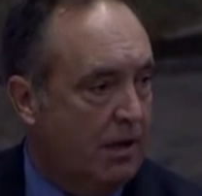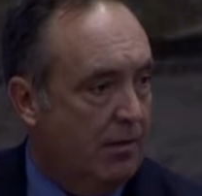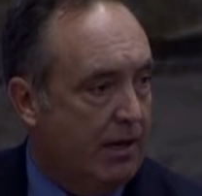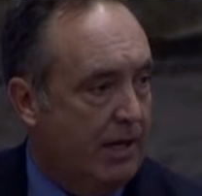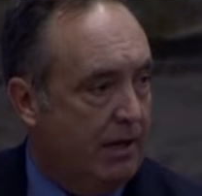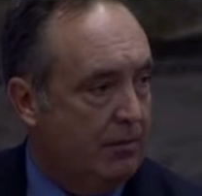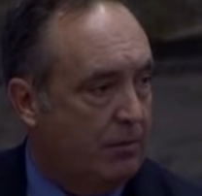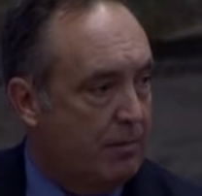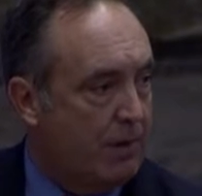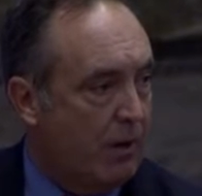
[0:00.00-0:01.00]

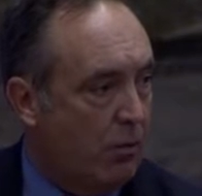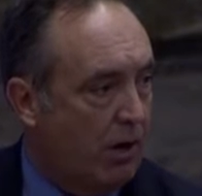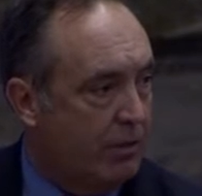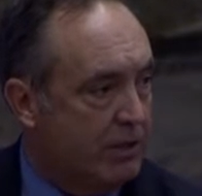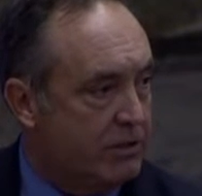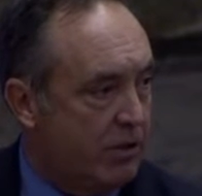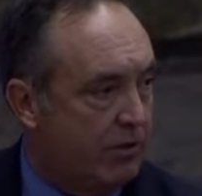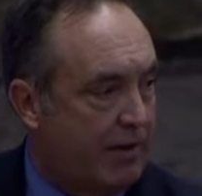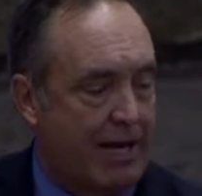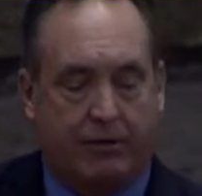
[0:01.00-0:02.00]
And one by one, we
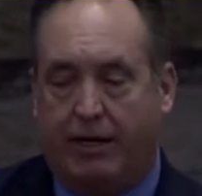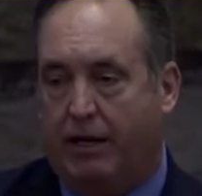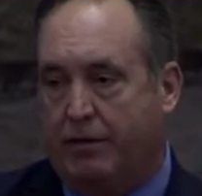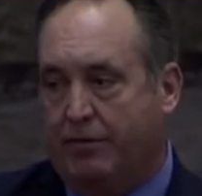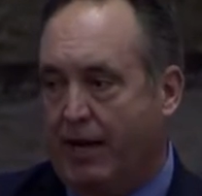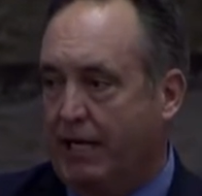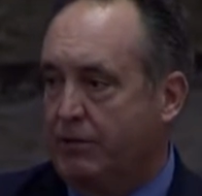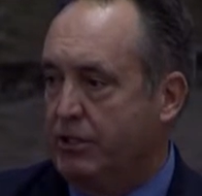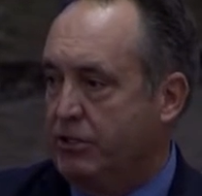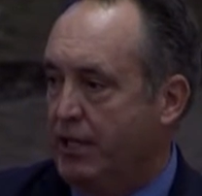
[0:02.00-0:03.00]
saw factory after
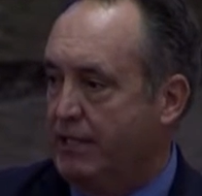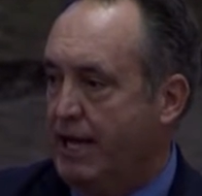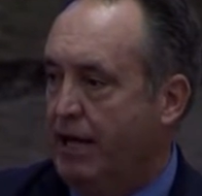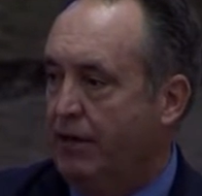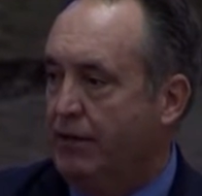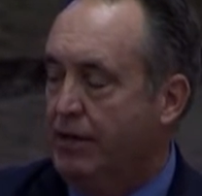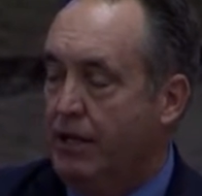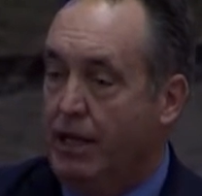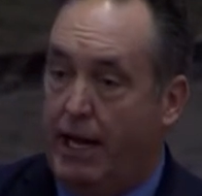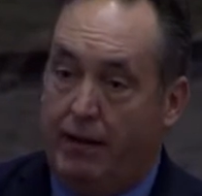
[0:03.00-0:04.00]
factory shut down.
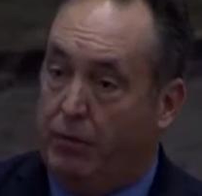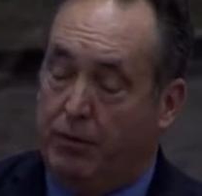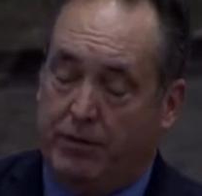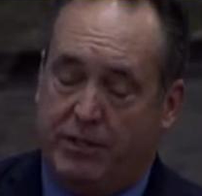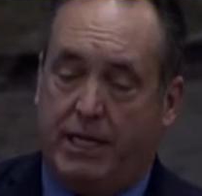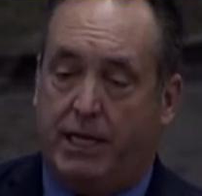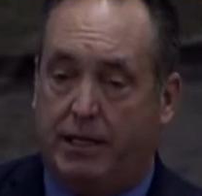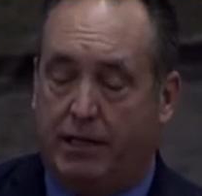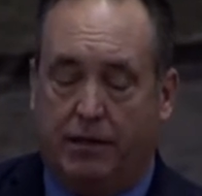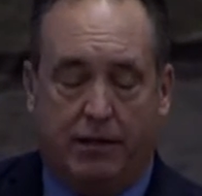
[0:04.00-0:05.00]
And what we've
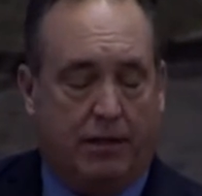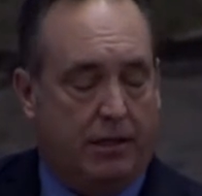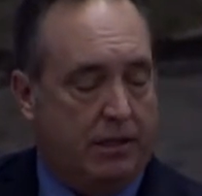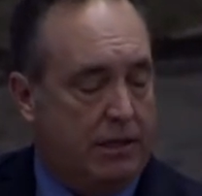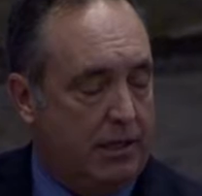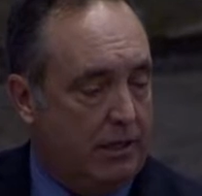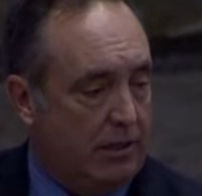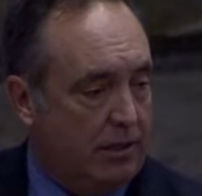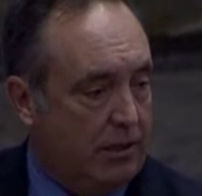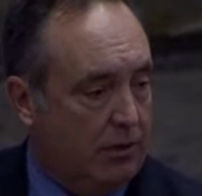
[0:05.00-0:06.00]
seen in
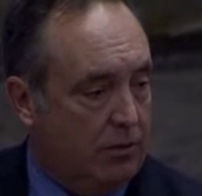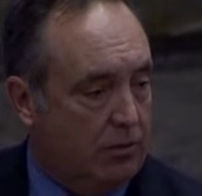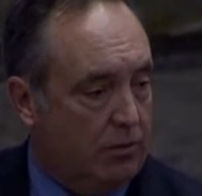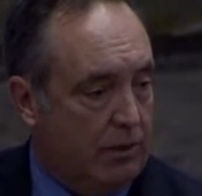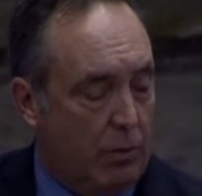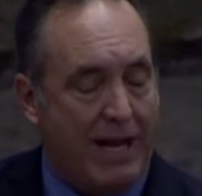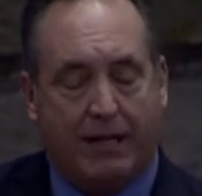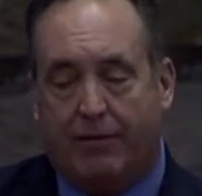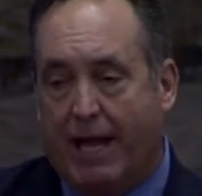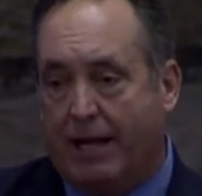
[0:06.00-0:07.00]
the
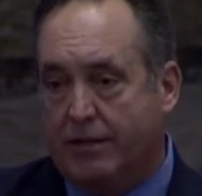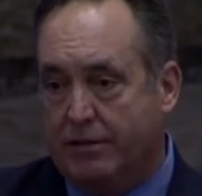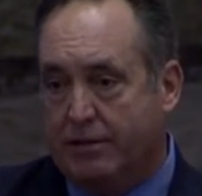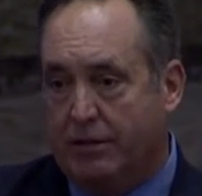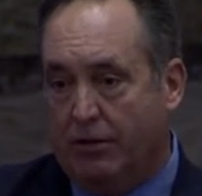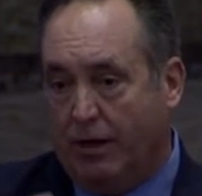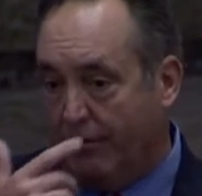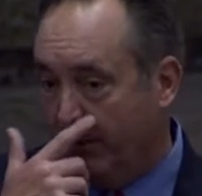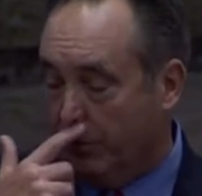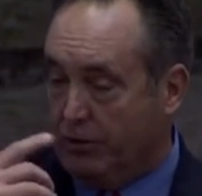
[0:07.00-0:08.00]
wake of that is,
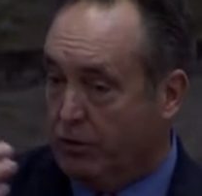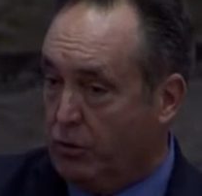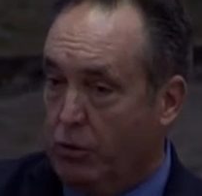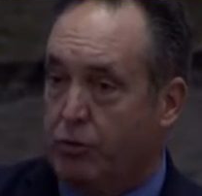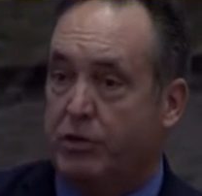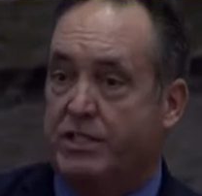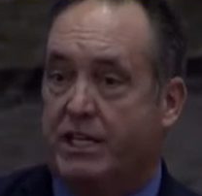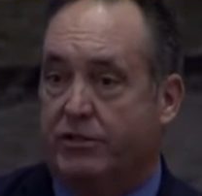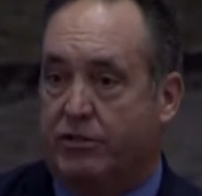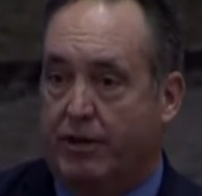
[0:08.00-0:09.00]
we're going through the
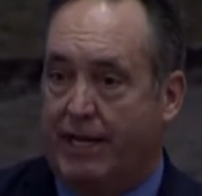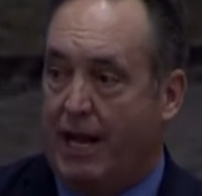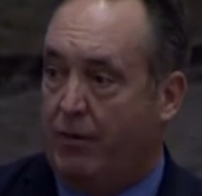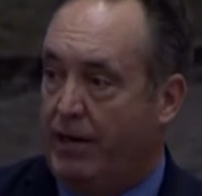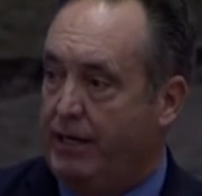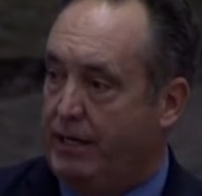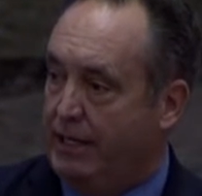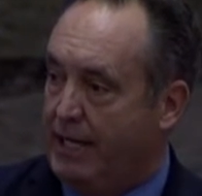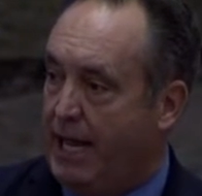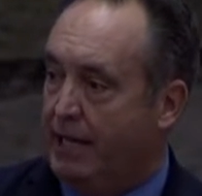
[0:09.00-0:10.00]
census right now, right?
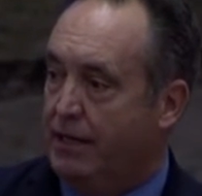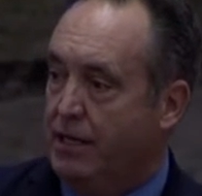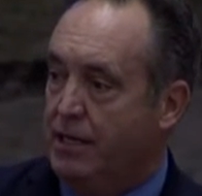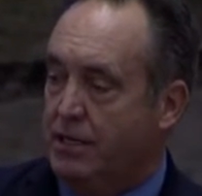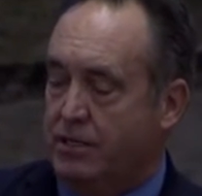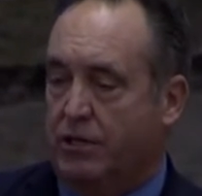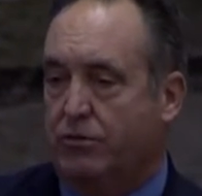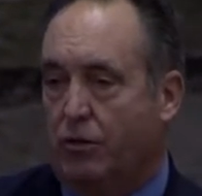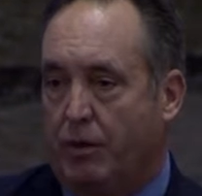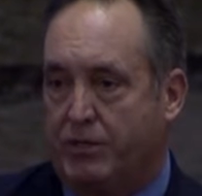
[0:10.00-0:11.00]
And again,
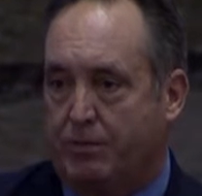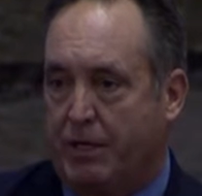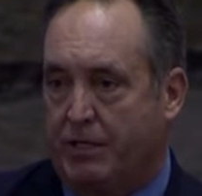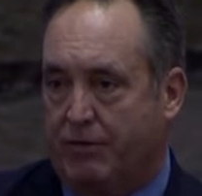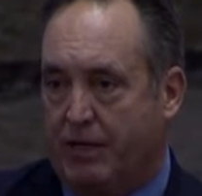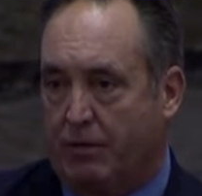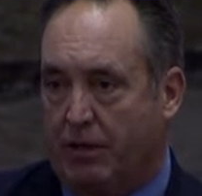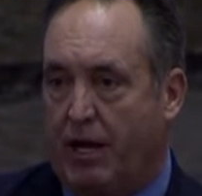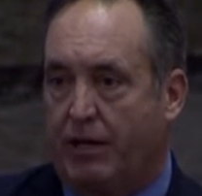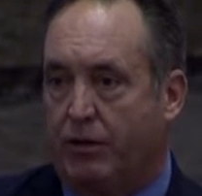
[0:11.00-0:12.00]
central and western Pennsylvania,
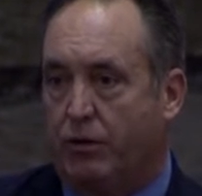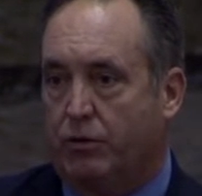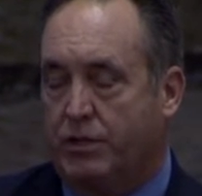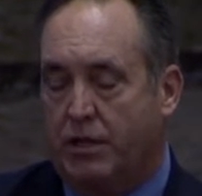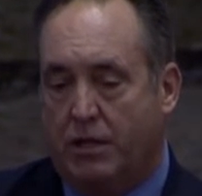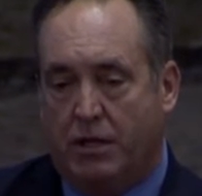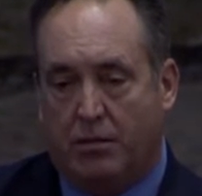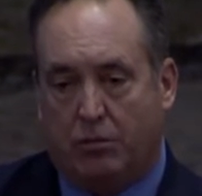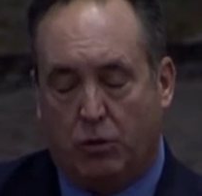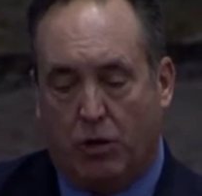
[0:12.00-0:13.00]
where a lot of those
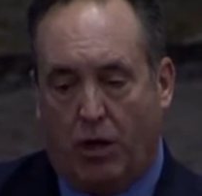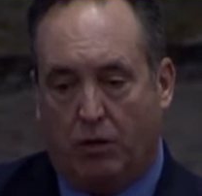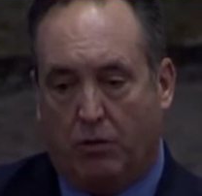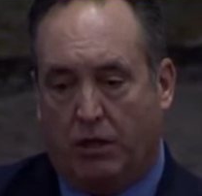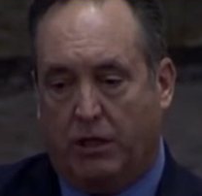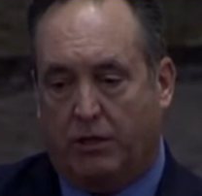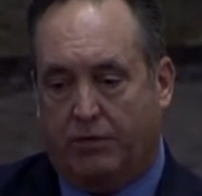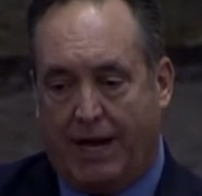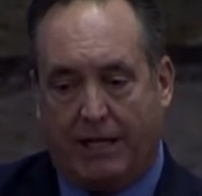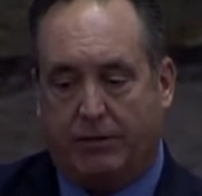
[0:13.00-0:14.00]
blue-collar worker
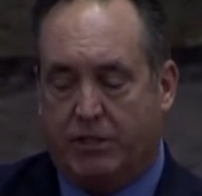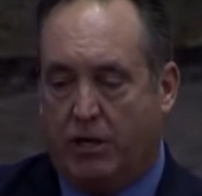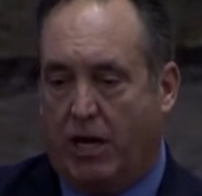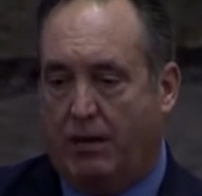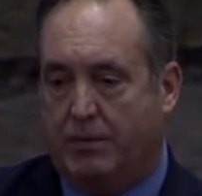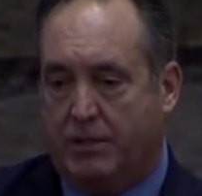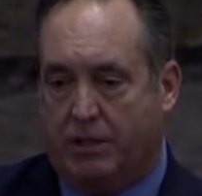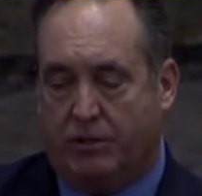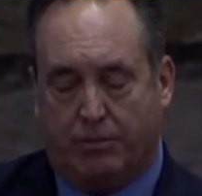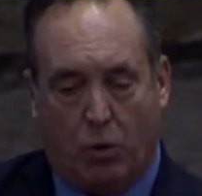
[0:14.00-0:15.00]
factory
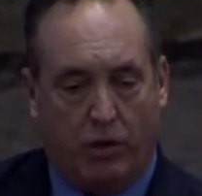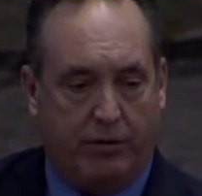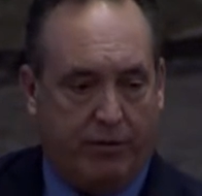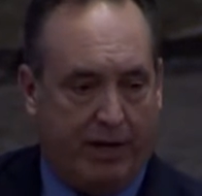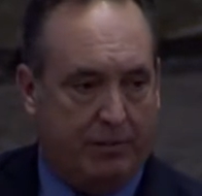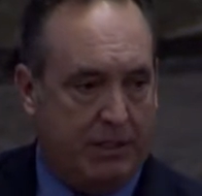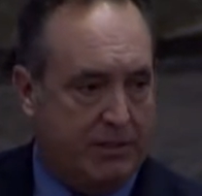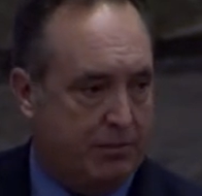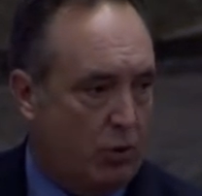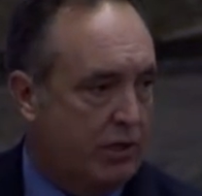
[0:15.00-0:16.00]
jobs that supported families,